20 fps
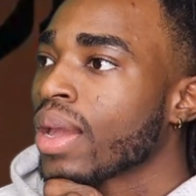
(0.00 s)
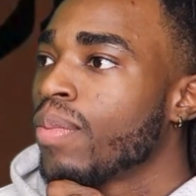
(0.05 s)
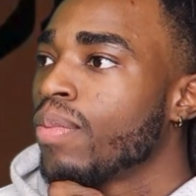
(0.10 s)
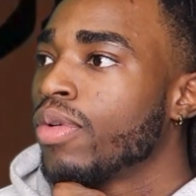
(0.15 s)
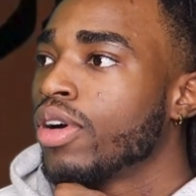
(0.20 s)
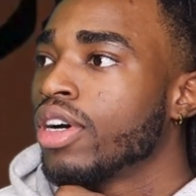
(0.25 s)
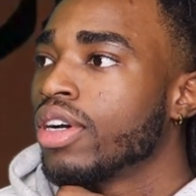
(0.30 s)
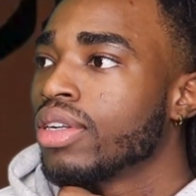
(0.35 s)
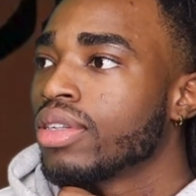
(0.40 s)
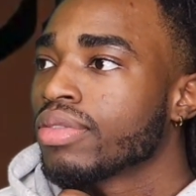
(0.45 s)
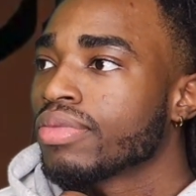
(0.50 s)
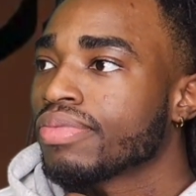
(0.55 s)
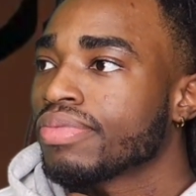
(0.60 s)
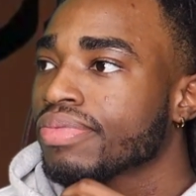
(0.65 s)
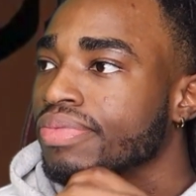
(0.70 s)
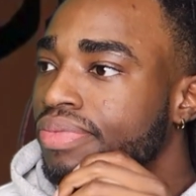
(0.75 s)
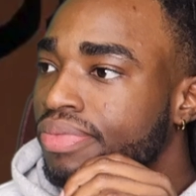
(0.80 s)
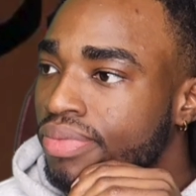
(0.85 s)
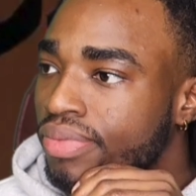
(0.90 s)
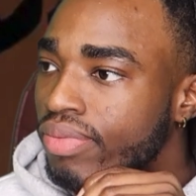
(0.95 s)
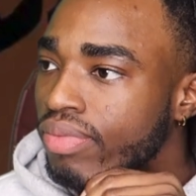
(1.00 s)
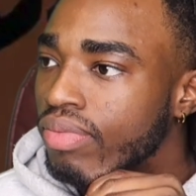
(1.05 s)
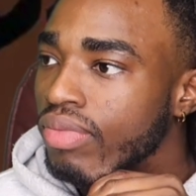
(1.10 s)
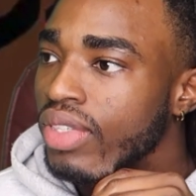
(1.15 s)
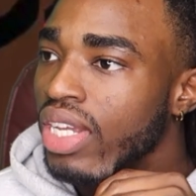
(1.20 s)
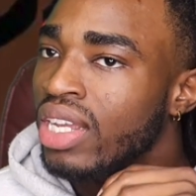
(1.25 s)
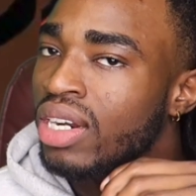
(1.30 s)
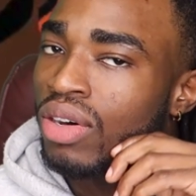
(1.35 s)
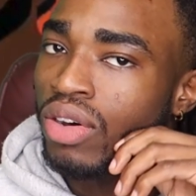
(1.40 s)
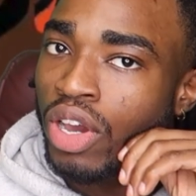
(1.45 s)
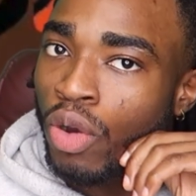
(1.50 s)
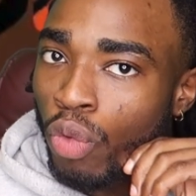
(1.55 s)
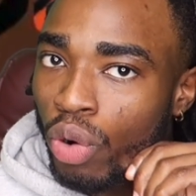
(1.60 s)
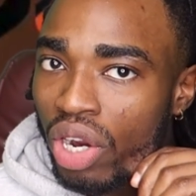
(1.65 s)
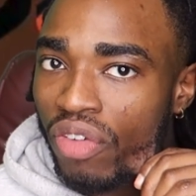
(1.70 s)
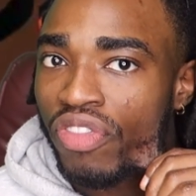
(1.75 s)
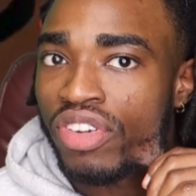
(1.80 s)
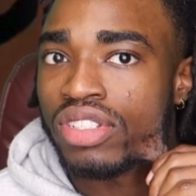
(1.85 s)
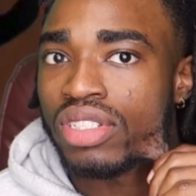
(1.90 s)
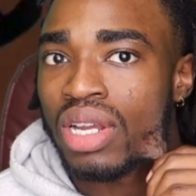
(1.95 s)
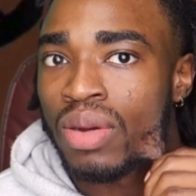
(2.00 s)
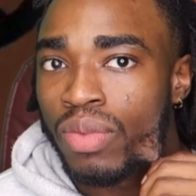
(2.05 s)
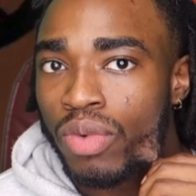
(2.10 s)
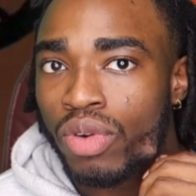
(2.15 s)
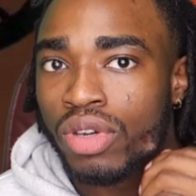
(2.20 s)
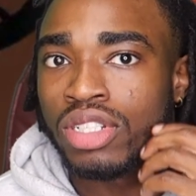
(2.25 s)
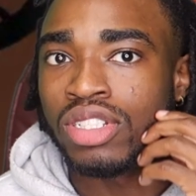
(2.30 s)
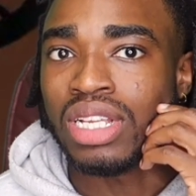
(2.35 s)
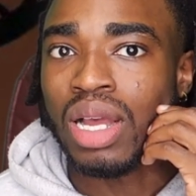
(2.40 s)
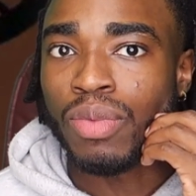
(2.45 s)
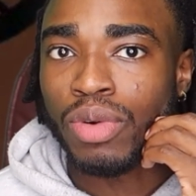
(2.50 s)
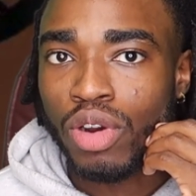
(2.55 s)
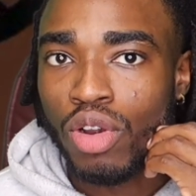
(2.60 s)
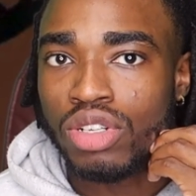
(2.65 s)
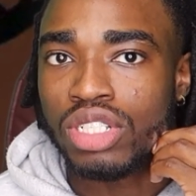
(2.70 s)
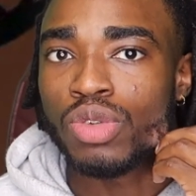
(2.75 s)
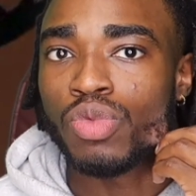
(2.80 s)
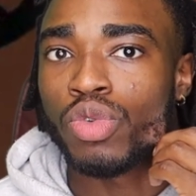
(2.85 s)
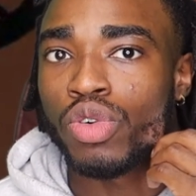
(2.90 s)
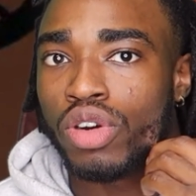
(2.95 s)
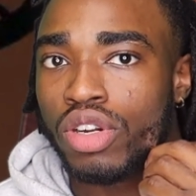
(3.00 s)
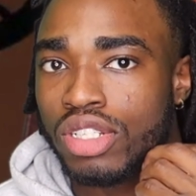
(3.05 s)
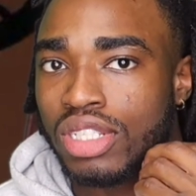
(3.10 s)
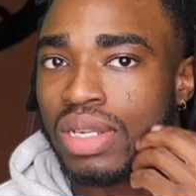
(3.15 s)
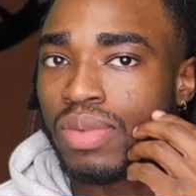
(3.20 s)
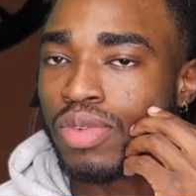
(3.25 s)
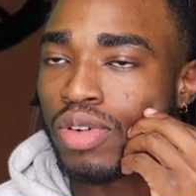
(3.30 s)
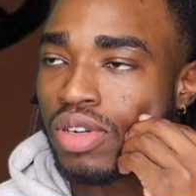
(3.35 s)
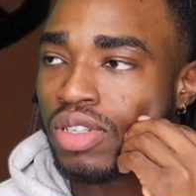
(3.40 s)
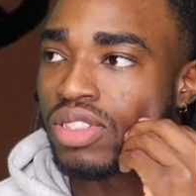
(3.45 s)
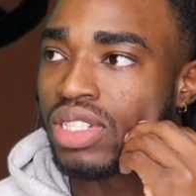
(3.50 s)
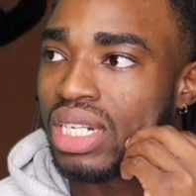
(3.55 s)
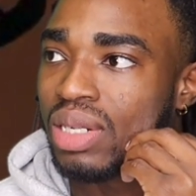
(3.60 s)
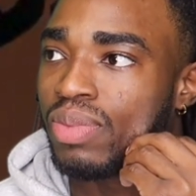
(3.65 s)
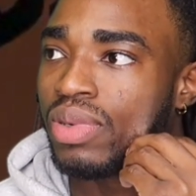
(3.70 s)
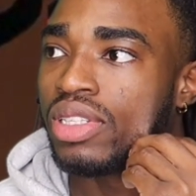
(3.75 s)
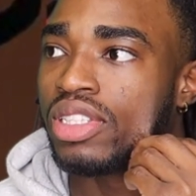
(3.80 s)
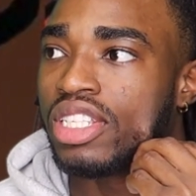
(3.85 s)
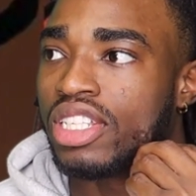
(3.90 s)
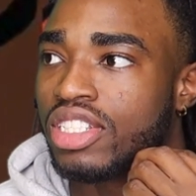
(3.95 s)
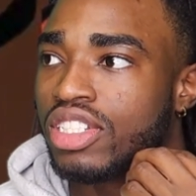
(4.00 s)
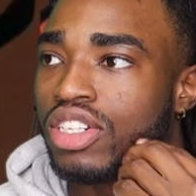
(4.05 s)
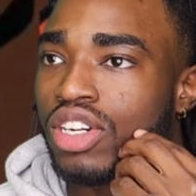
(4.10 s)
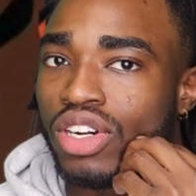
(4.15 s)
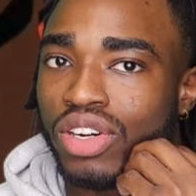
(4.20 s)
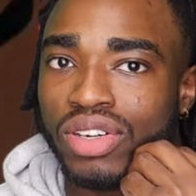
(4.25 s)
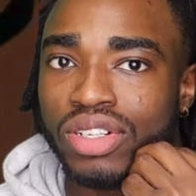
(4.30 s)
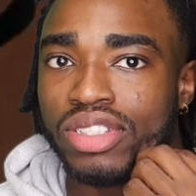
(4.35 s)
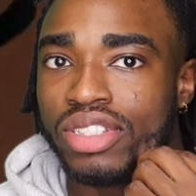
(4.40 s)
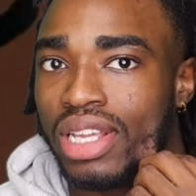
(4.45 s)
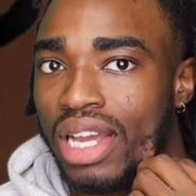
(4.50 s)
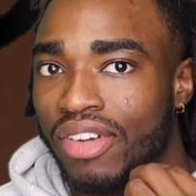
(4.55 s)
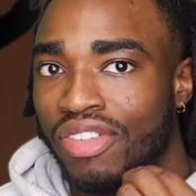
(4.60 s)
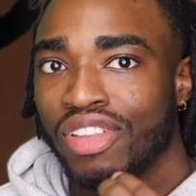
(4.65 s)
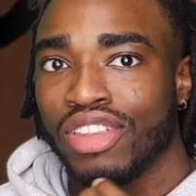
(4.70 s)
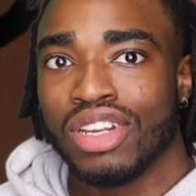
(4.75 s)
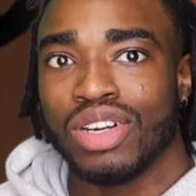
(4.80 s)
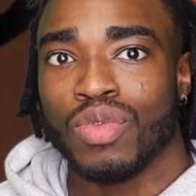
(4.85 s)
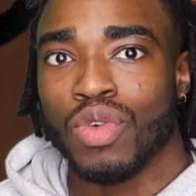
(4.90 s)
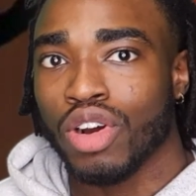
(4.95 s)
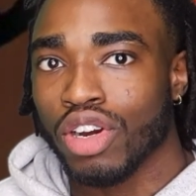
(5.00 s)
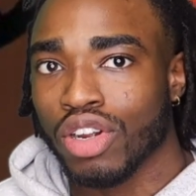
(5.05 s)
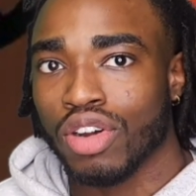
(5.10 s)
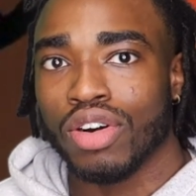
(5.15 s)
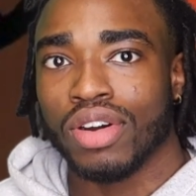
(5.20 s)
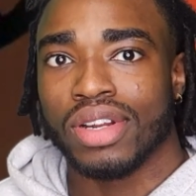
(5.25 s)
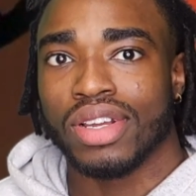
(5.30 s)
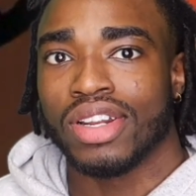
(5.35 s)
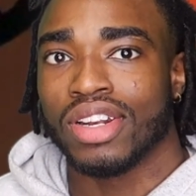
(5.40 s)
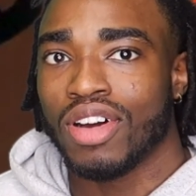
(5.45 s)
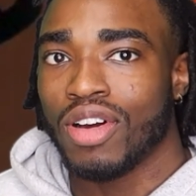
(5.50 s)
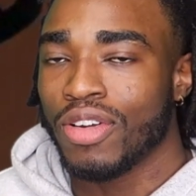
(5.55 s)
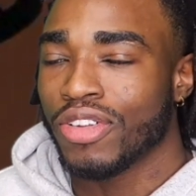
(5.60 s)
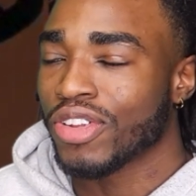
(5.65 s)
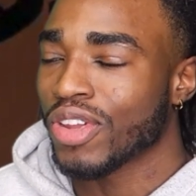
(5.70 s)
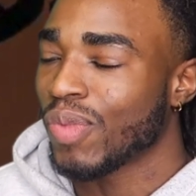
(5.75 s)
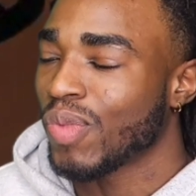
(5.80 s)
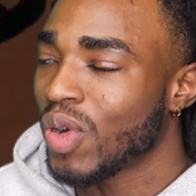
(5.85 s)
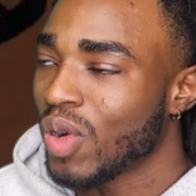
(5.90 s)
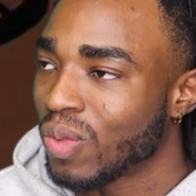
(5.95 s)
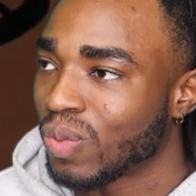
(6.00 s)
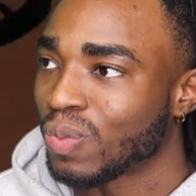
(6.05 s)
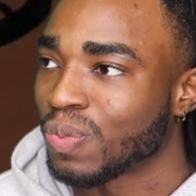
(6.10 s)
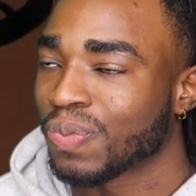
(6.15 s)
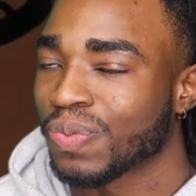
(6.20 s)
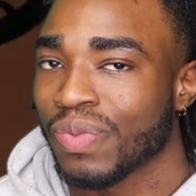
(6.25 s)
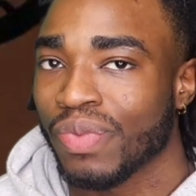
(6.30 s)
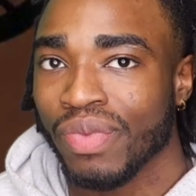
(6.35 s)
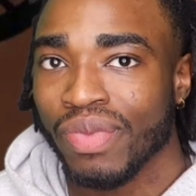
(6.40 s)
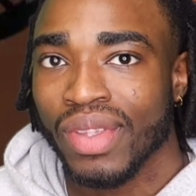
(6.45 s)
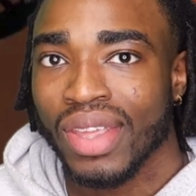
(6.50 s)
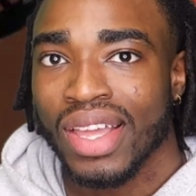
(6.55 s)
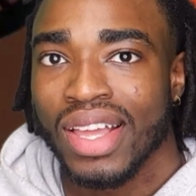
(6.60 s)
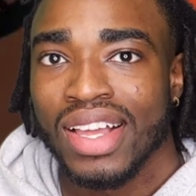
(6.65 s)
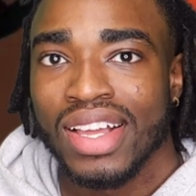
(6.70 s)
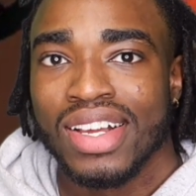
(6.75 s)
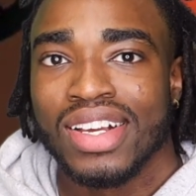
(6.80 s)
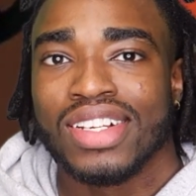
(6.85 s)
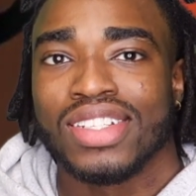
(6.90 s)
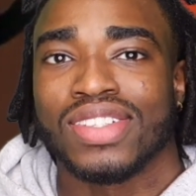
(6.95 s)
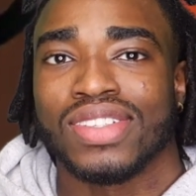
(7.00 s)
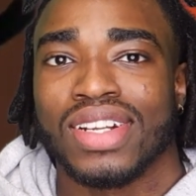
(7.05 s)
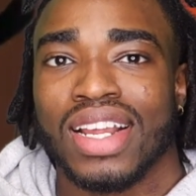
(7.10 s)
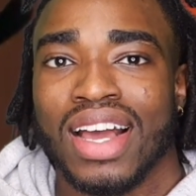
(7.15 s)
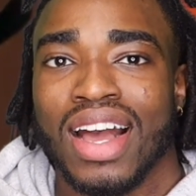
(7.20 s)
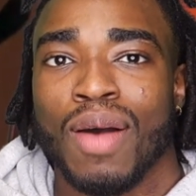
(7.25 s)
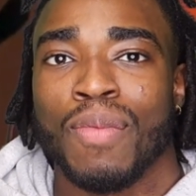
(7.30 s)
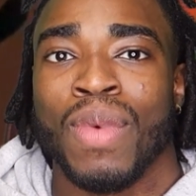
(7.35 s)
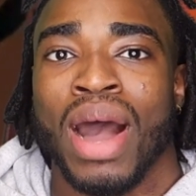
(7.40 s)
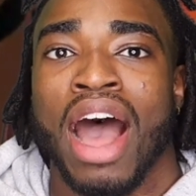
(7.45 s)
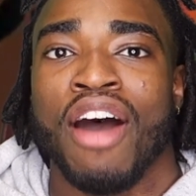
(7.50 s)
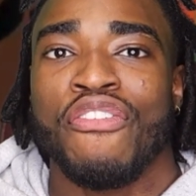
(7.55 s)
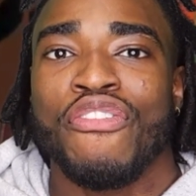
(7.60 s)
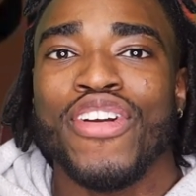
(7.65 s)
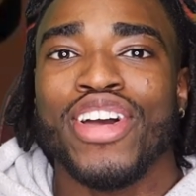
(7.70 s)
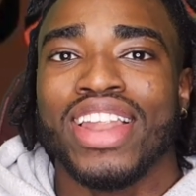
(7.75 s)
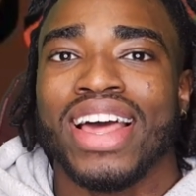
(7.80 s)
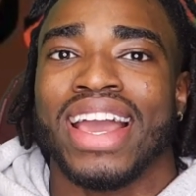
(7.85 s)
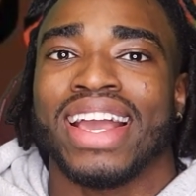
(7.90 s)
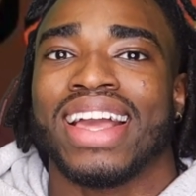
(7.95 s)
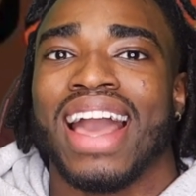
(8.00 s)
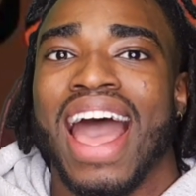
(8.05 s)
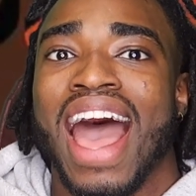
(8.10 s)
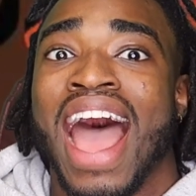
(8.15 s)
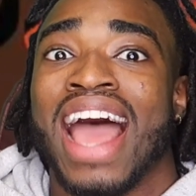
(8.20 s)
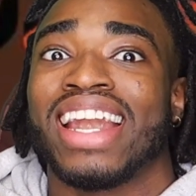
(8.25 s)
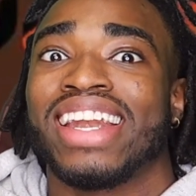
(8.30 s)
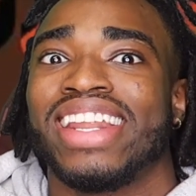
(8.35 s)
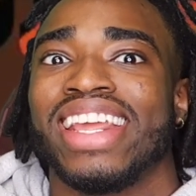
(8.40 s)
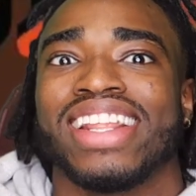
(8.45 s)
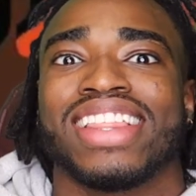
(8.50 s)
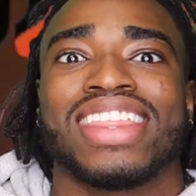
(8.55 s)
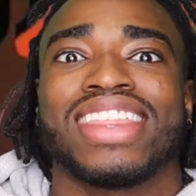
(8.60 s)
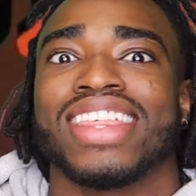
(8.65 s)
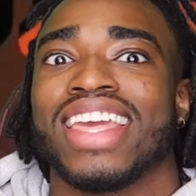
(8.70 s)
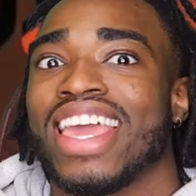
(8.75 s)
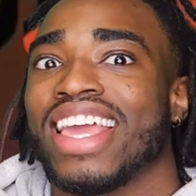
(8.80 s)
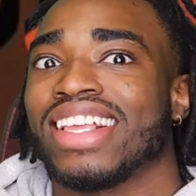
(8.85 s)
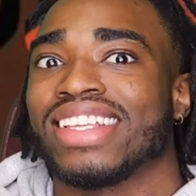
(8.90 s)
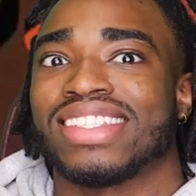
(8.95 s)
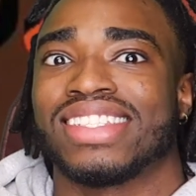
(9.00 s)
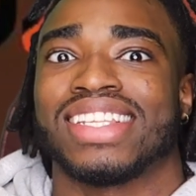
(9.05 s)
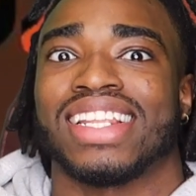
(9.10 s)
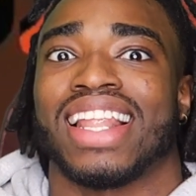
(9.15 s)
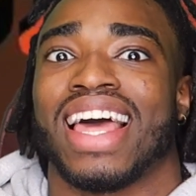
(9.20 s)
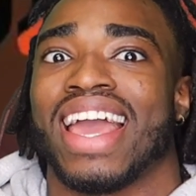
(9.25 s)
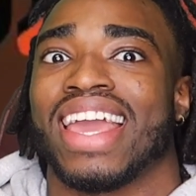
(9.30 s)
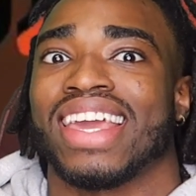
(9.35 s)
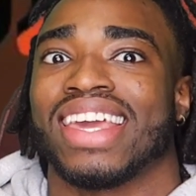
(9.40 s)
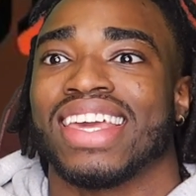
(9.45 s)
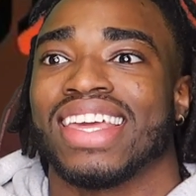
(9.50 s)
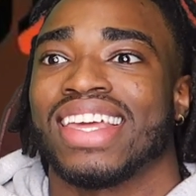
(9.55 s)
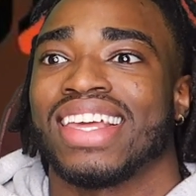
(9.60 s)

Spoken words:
But it worked for some. Some girls it worked, some girls didn't. But this girl definitely didn't work on. So boom. So now, but I feel like I did things. Okay,